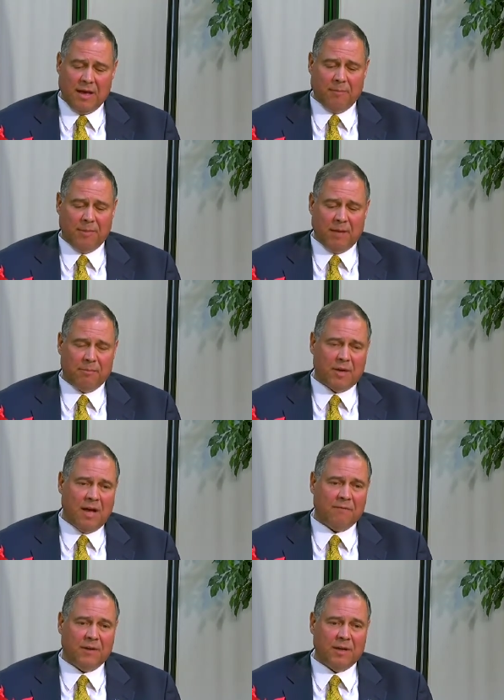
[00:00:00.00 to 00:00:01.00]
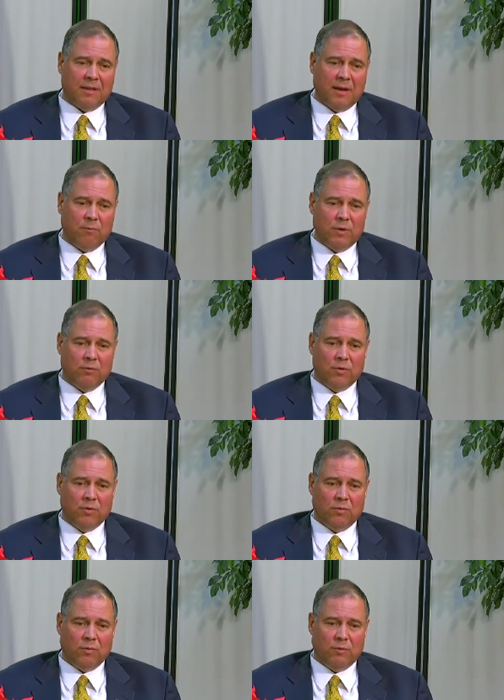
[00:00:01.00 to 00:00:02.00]
I'm, I'm confident that we
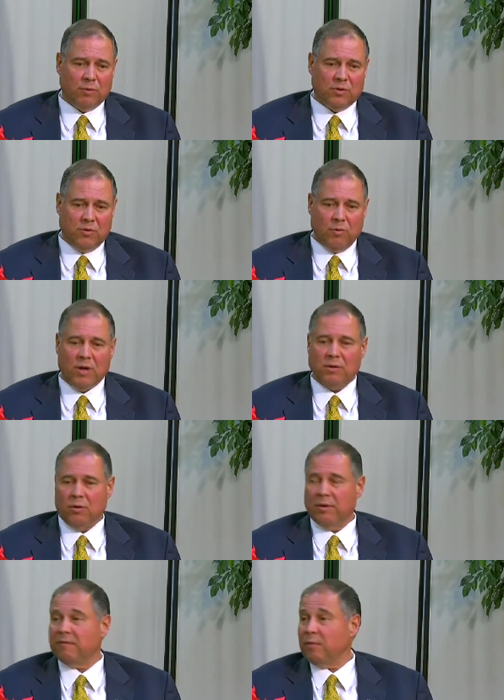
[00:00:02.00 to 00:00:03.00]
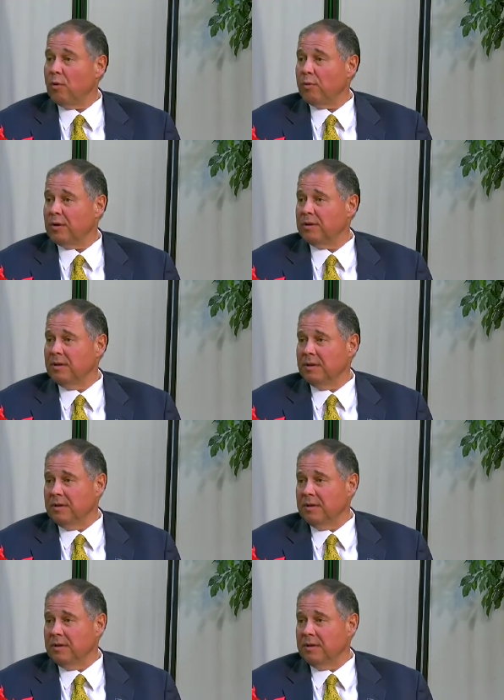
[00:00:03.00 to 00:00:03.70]
will we will do well going forward.